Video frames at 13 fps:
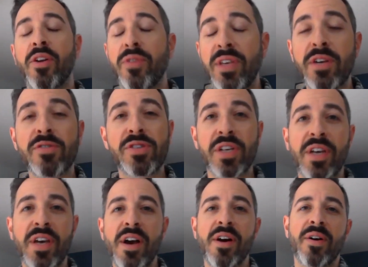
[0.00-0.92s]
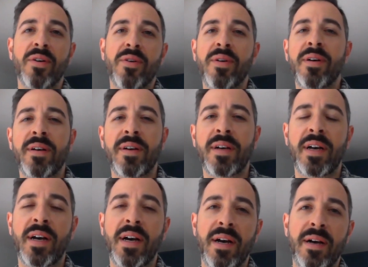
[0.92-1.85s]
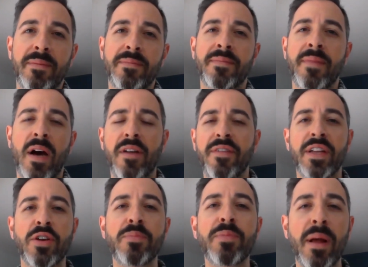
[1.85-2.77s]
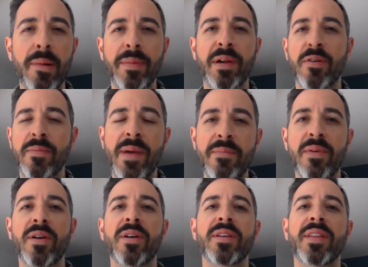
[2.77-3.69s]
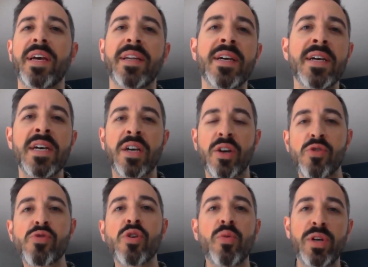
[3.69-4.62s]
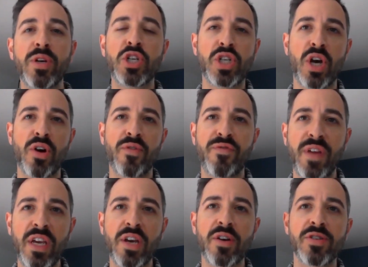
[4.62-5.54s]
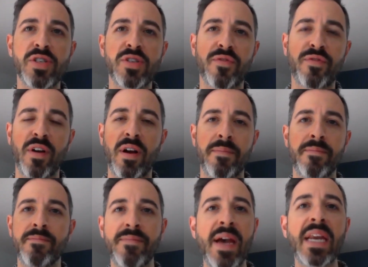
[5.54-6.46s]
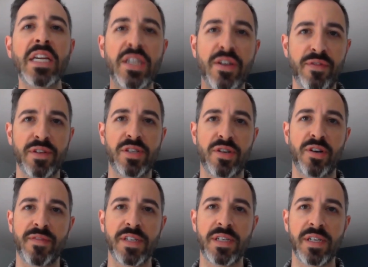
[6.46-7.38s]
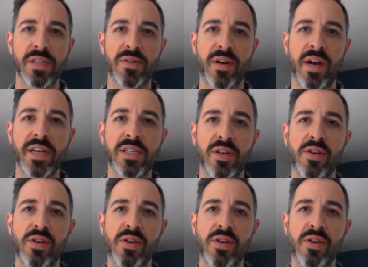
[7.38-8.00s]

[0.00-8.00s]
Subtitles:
years ago, Arvind, you probably remember that Google would show videos from many different services, right?